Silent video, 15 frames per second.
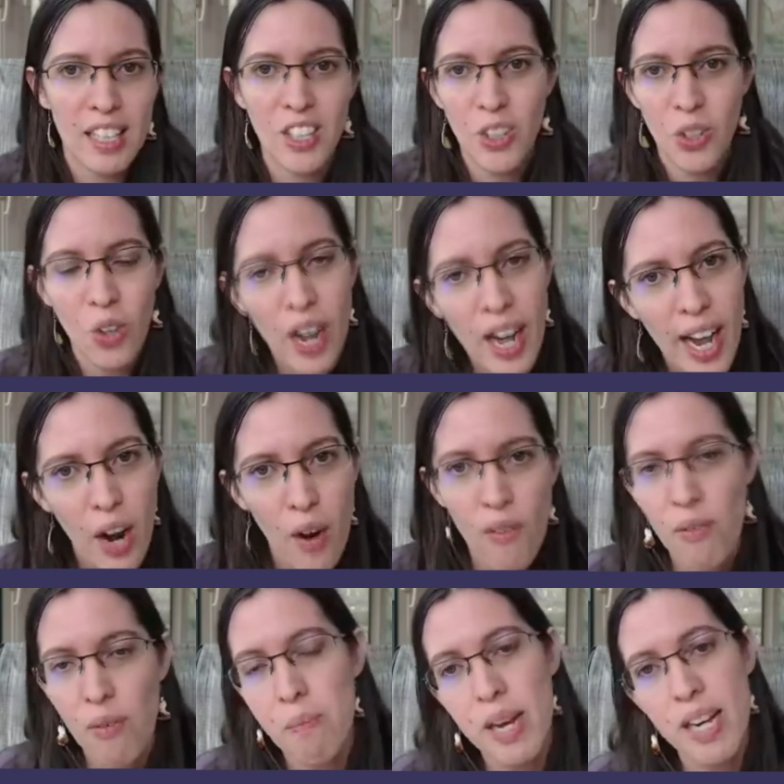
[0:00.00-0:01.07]
your health
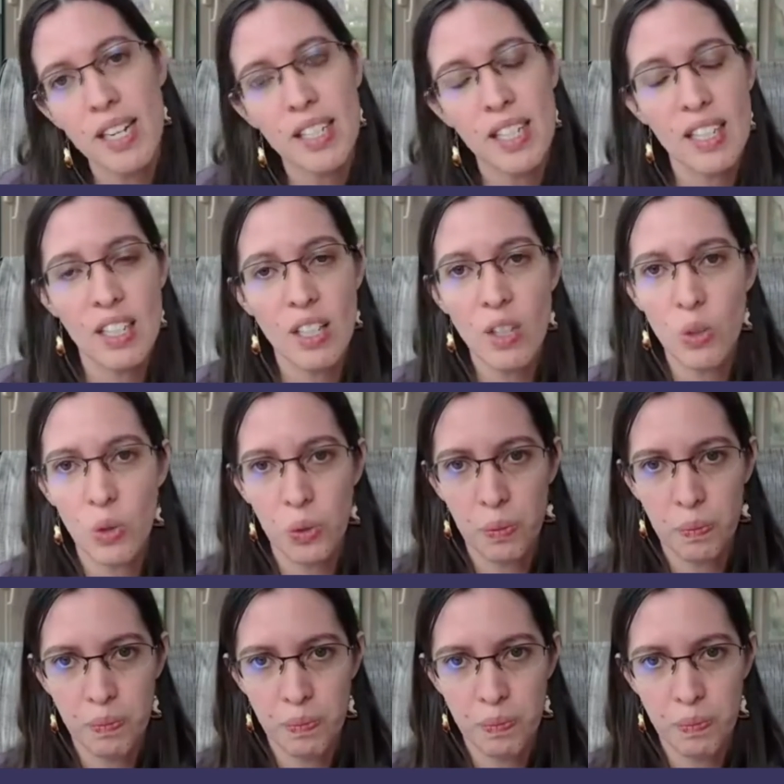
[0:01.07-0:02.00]
better than you?